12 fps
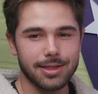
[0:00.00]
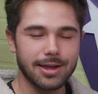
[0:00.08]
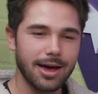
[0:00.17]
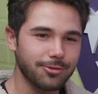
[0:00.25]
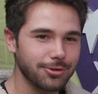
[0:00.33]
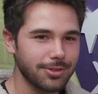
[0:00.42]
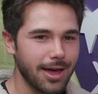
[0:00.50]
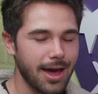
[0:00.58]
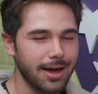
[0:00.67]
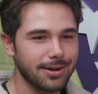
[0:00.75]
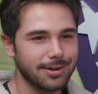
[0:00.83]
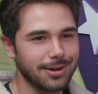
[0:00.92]
And after
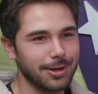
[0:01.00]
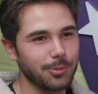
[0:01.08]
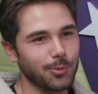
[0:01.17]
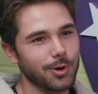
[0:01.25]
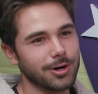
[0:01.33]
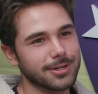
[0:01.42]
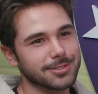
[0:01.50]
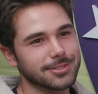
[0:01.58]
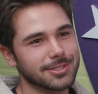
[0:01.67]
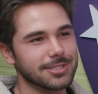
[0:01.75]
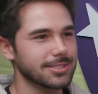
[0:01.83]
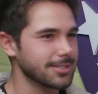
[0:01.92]
that, it
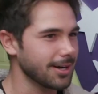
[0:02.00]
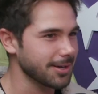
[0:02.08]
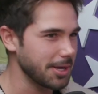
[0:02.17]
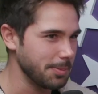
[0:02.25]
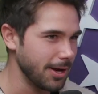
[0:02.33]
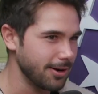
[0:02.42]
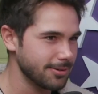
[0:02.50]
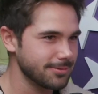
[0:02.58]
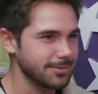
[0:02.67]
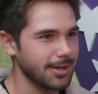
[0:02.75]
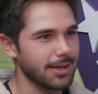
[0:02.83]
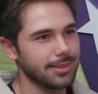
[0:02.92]
was the TikTok came out,
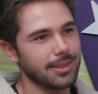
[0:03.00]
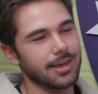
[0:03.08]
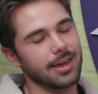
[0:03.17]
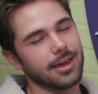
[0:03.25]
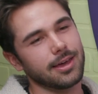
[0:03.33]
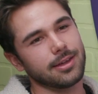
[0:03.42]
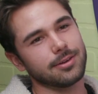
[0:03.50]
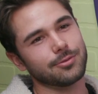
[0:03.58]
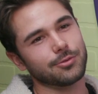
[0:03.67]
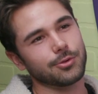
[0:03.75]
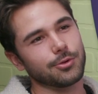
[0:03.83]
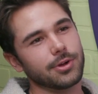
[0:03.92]
and
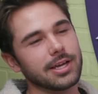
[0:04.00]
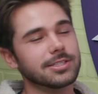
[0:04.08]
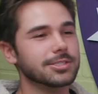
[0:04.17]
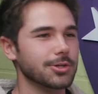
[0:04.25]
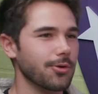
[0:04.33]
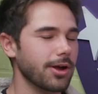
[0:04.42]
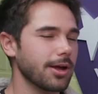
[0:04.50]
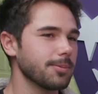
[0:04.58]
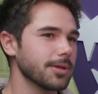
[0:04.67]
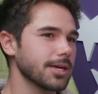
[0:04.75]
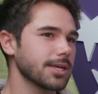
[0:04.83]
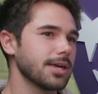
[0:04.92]
then for
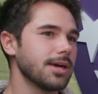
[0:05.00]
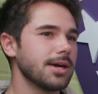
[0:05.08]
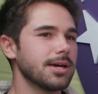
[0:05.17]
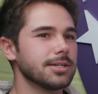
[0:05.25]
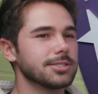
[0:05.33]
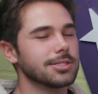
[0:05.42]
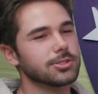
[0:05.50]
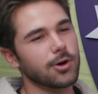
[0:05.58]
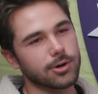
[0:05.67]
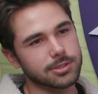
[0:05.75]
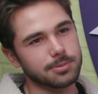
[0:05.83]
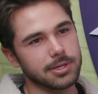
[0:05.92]
Instagram, like she had
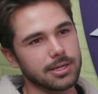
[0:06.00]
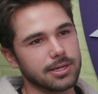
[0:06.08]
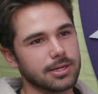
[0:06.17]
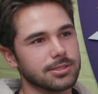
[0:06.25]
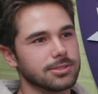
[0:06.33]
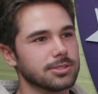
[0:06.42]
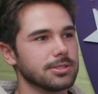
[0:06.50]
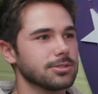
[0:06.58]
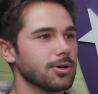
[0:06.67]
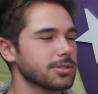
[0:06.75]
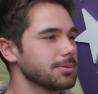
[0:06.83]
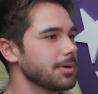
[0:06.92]
talked to me, and she
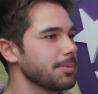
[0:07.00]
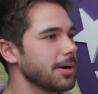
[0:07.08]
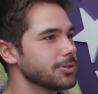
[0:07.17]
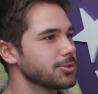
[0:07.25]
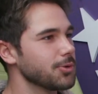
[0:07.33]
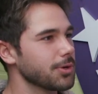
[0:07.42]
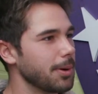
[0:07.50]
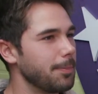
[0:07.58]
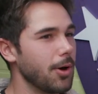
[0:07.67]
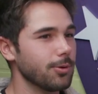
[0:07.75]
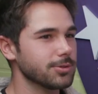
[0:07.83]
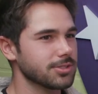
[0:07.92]
talked to me about doing a
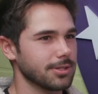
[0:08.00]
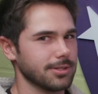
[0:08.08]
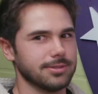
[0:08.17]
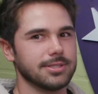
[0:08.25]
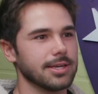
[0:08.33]
post like